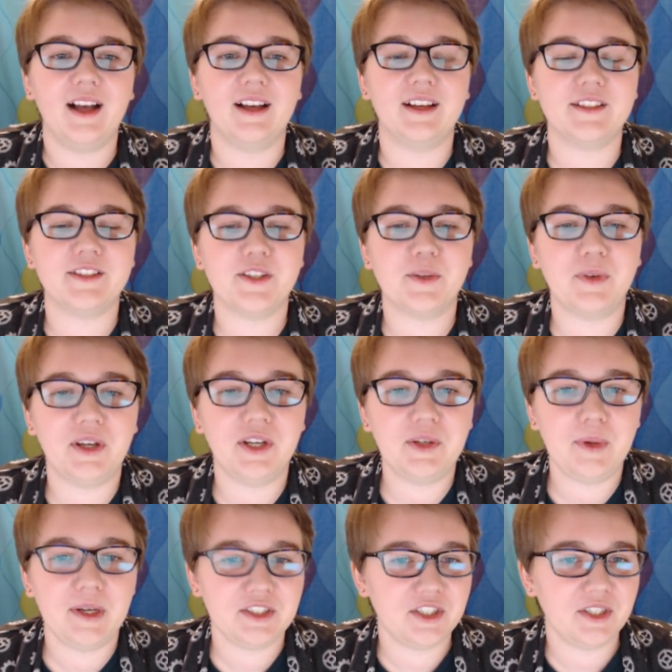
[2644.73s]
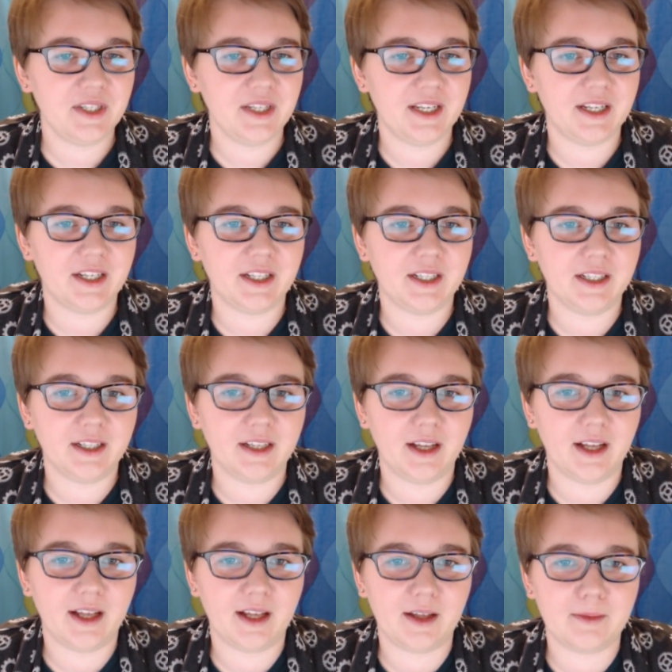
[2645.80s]
So we got a question here.
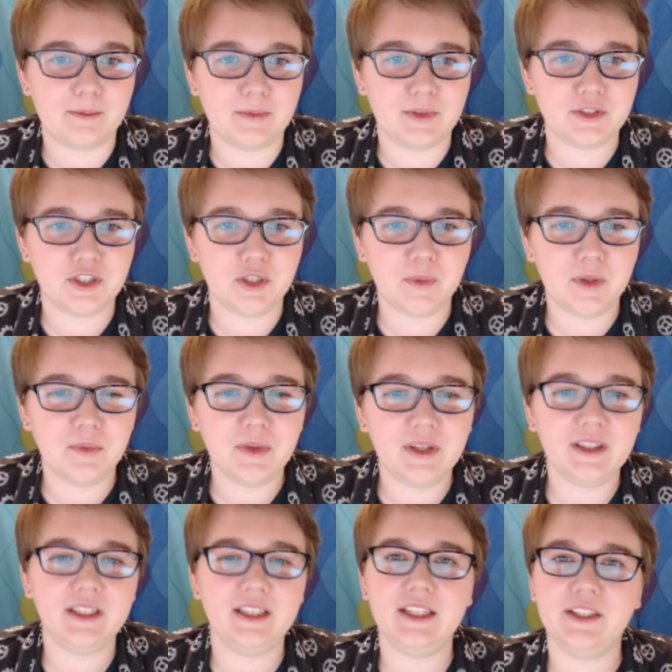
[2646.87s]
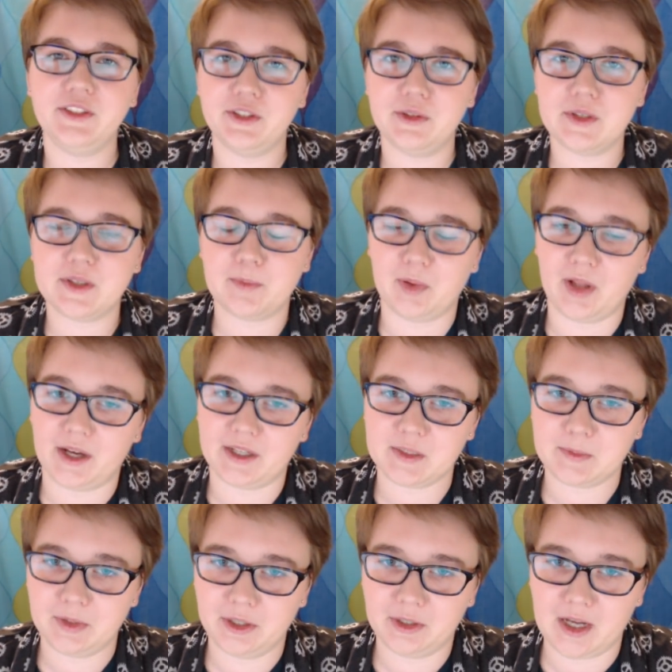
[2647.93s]
Do we really need to use blocks
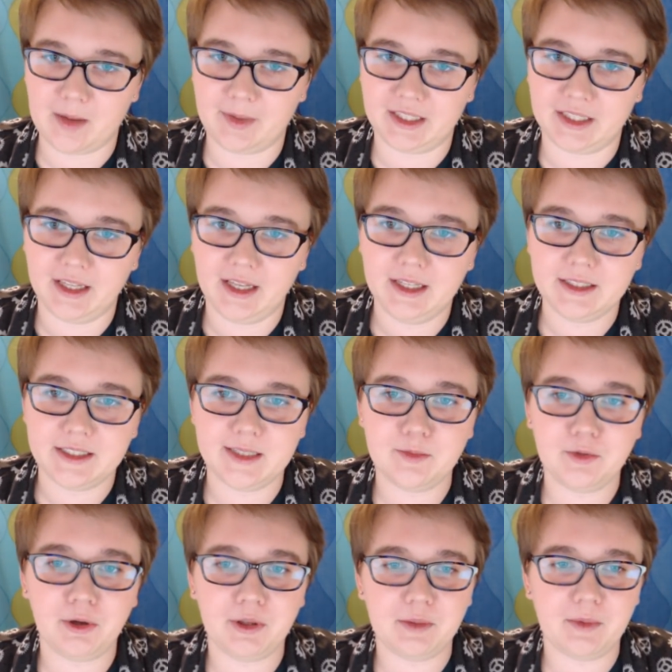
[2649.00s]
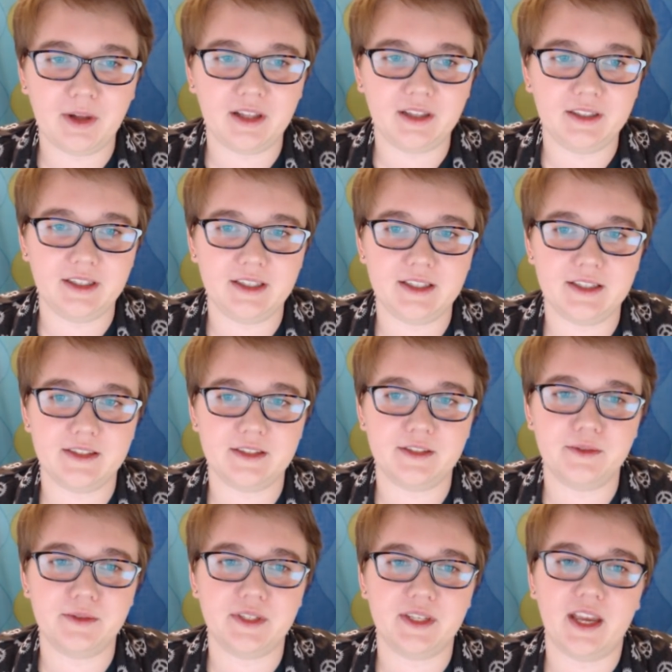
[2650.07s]
programming? Team Guatemala is
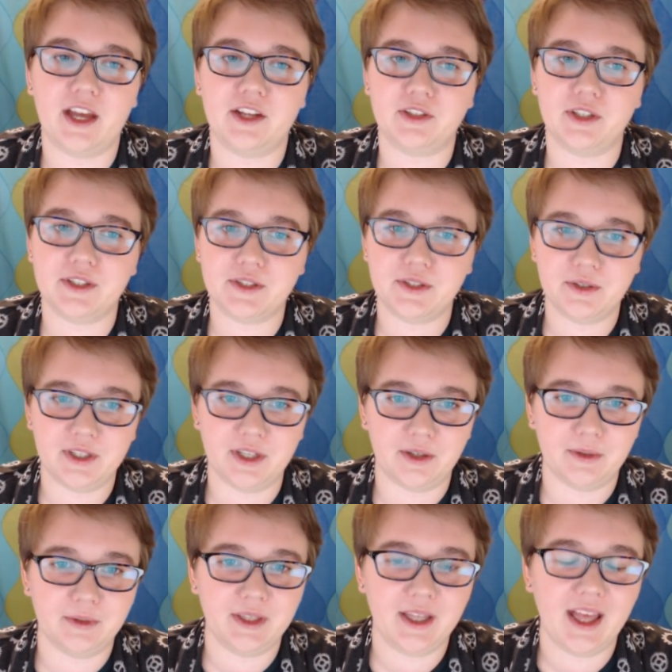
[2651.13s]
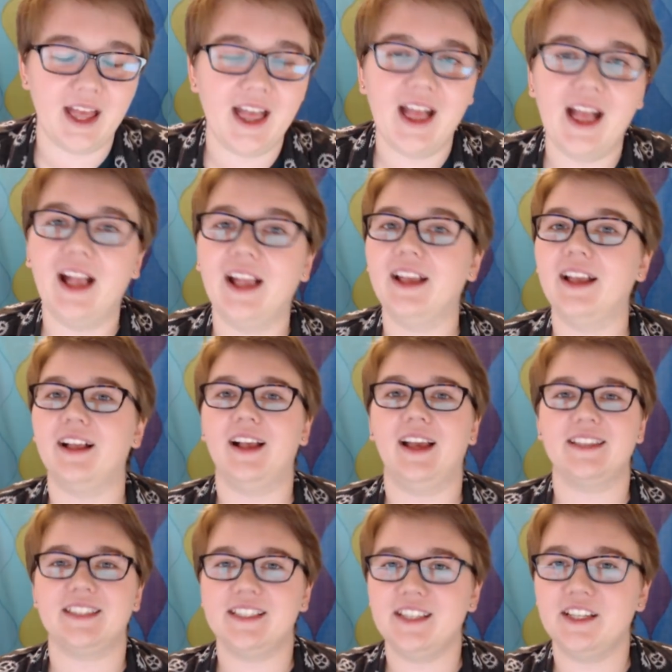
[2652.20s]
using Android Studio.
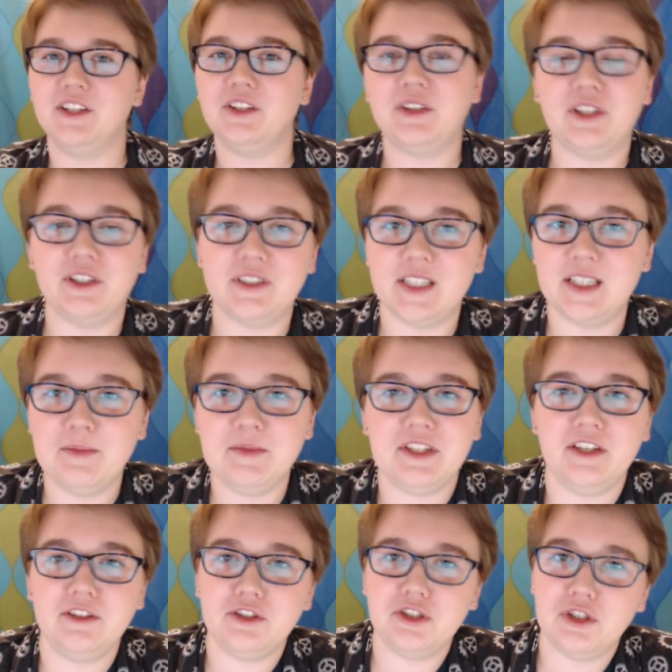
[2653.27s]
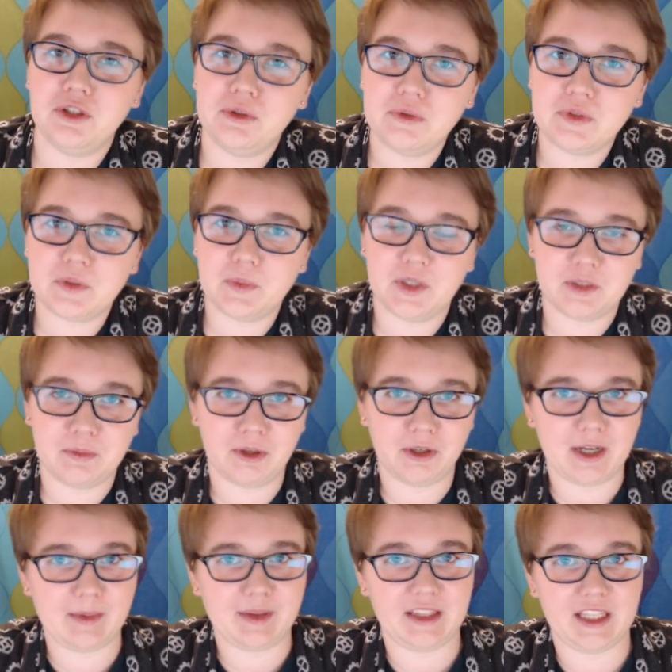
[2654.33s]
As I said earlier, teams can choose which
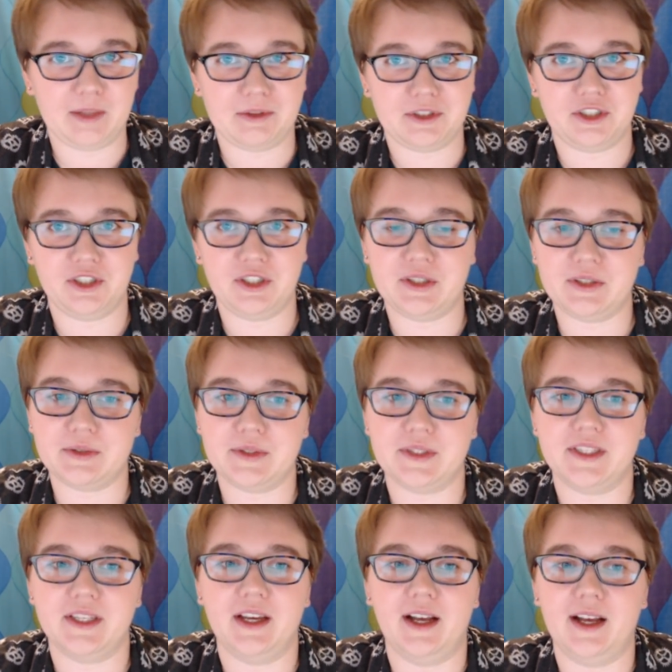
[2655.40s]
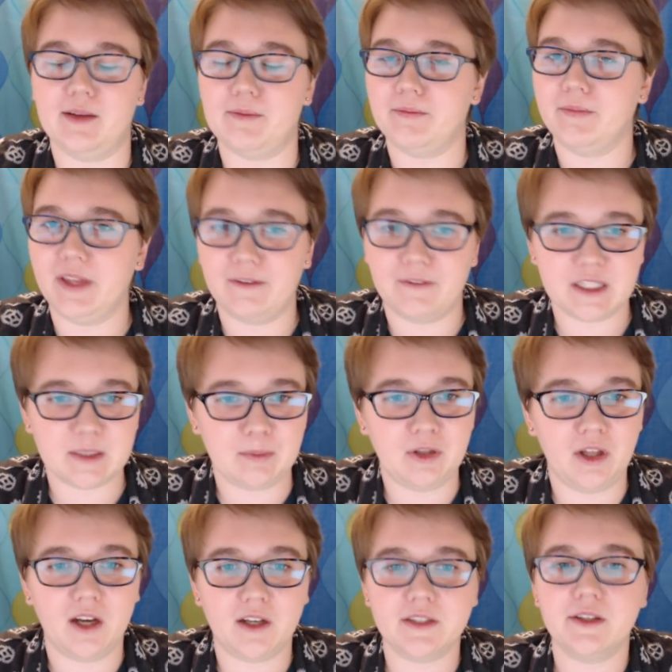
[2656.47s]
programming language to use, if it's
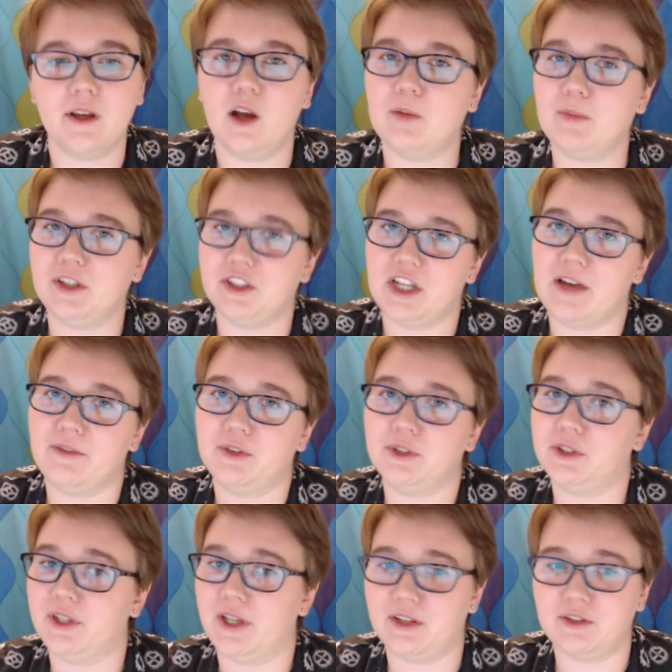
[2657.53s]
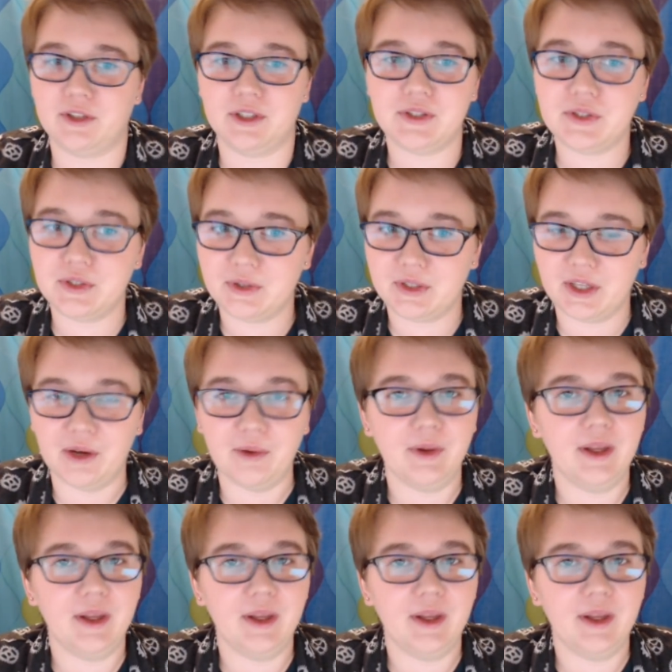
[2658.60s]
blocks, OMBOT Java, or Android Studio.